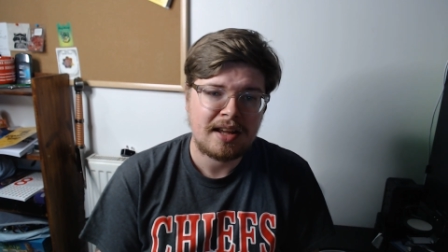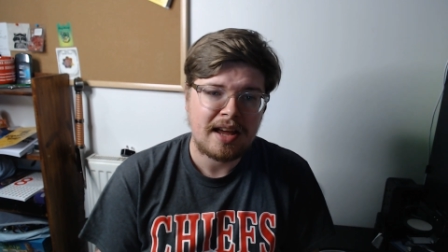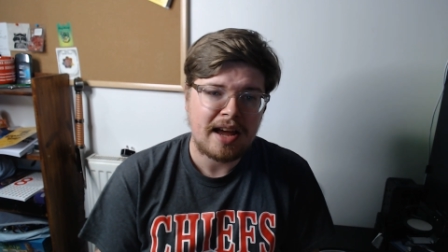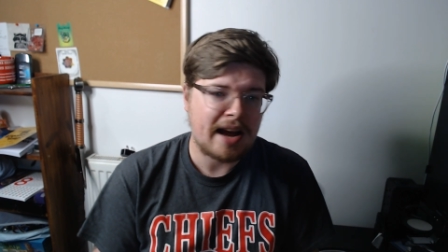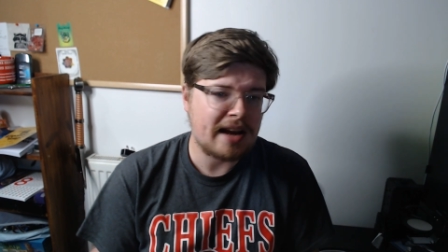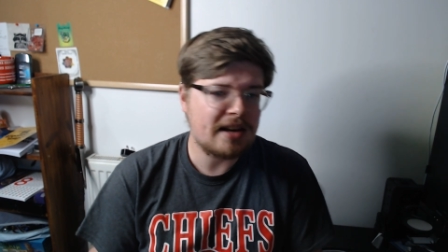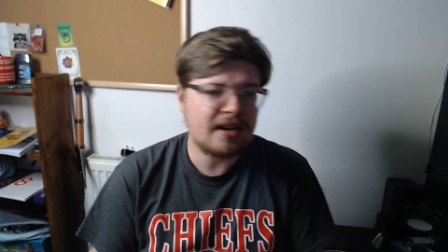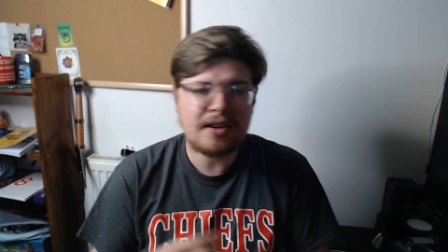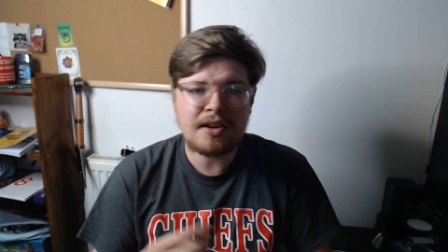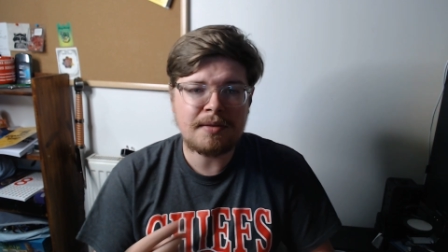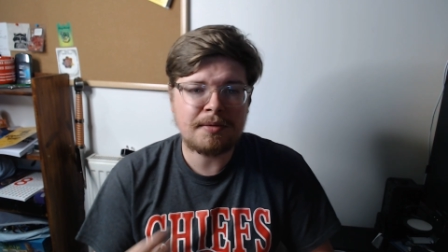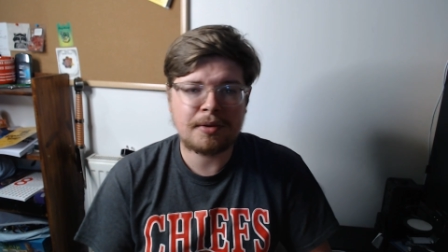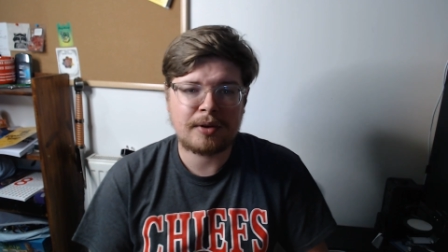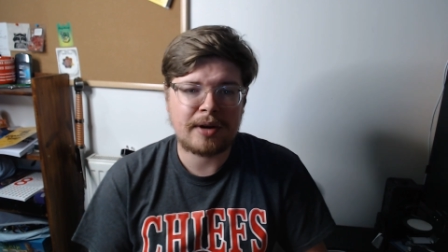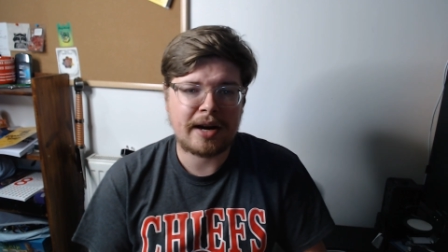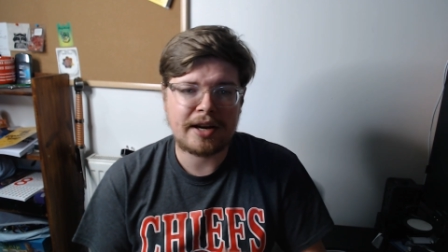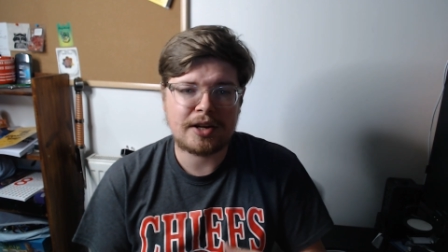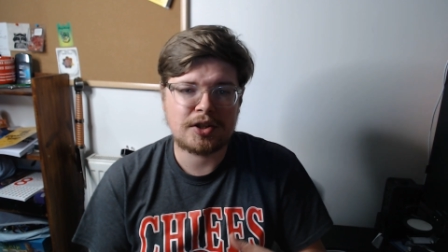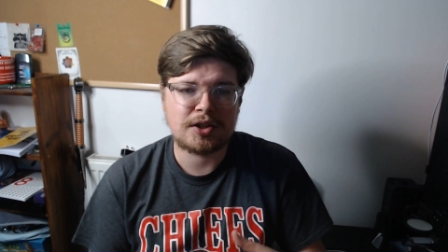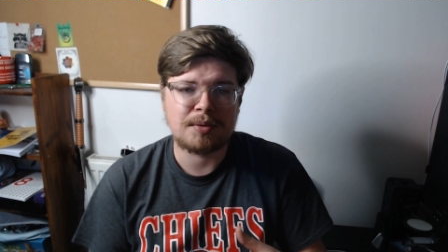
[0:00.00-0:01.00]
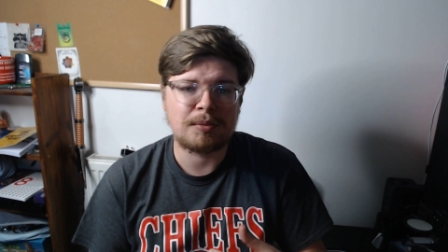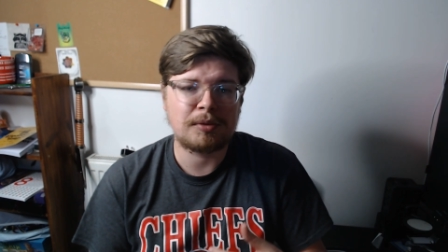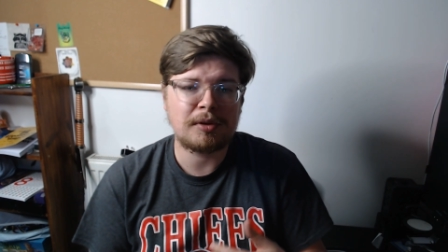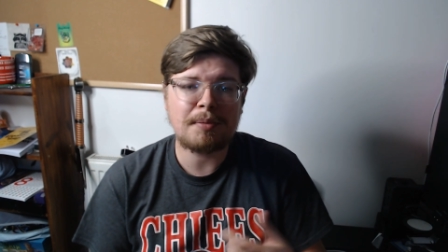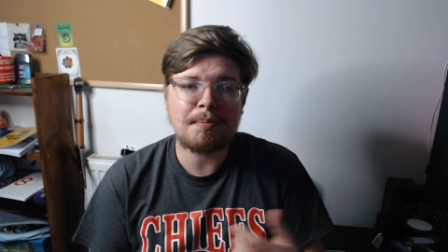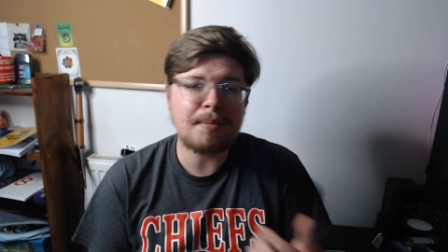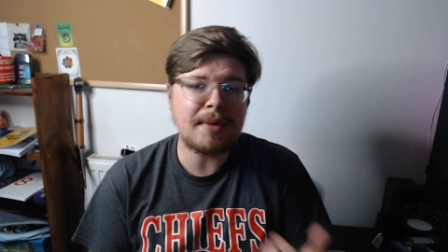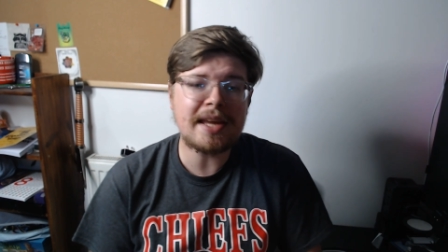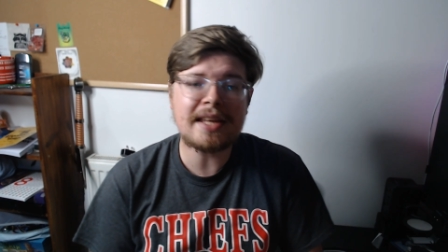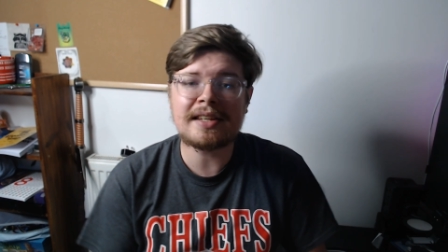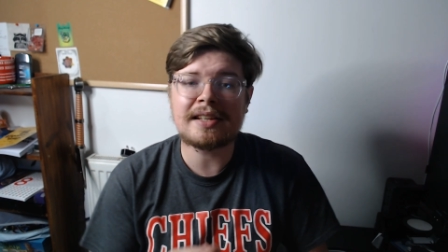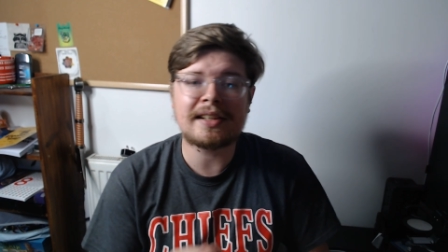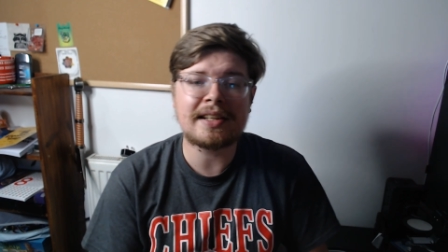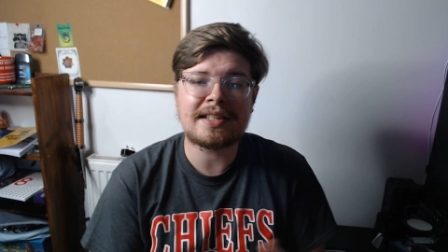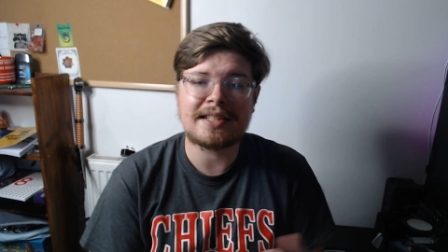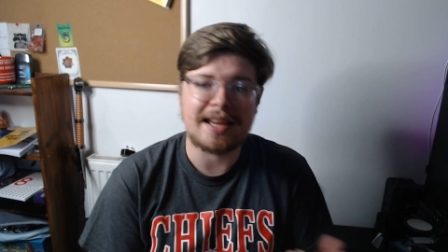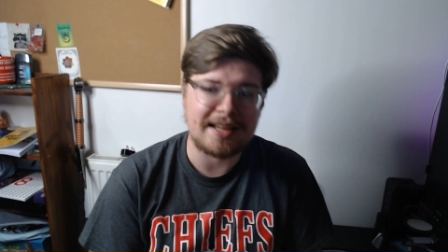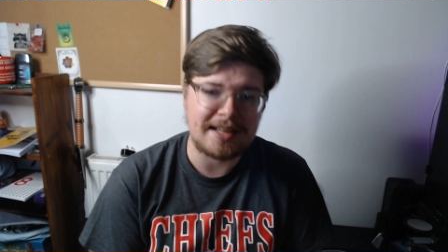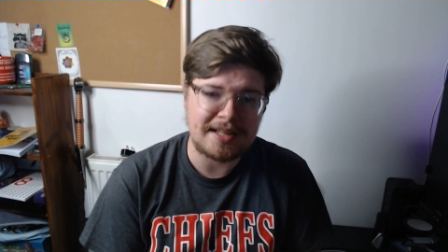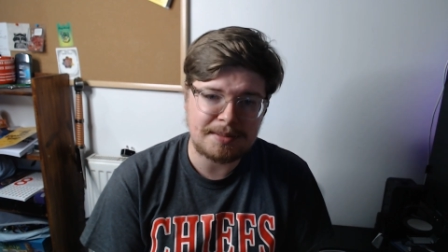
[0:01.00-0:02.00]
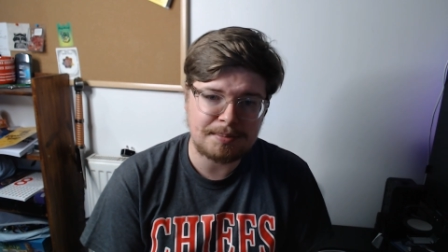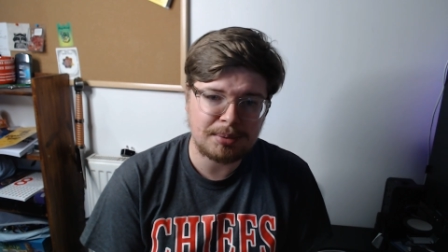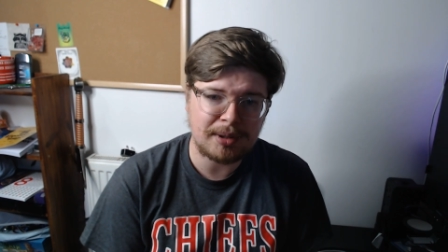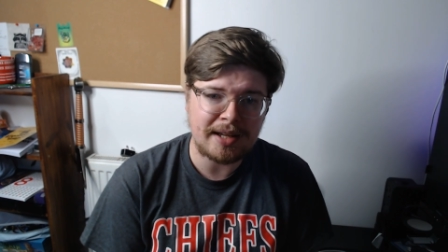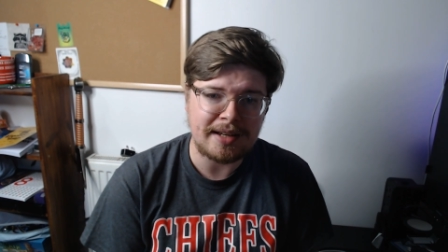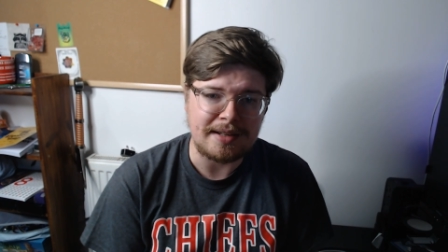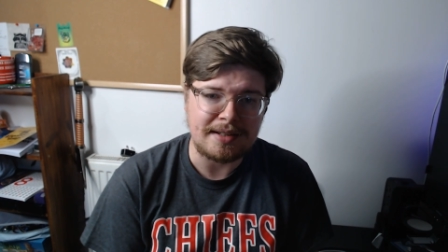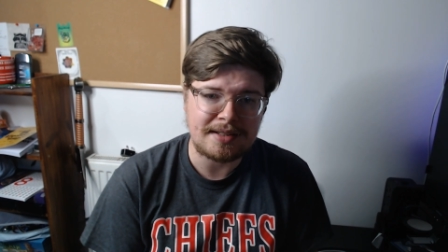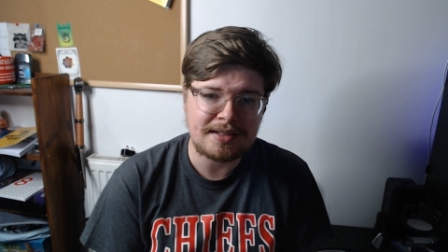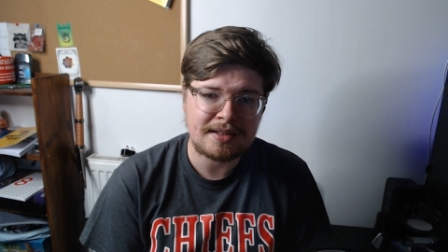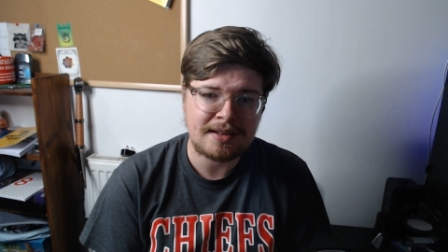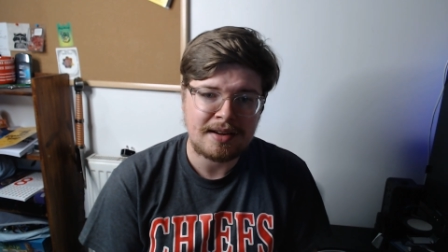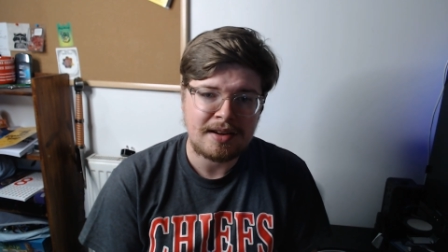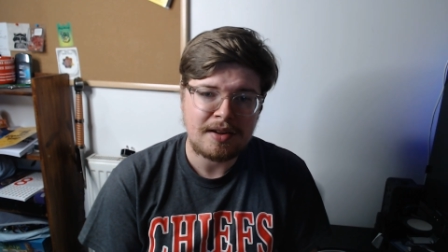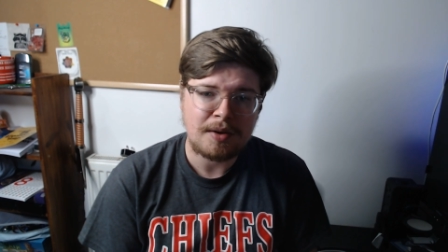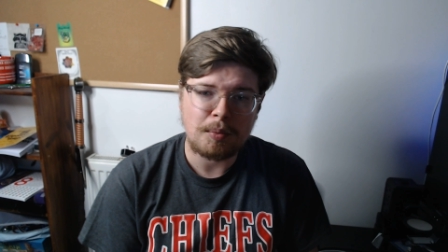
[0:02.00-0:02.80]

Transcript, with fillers: And another action will immediately take its place,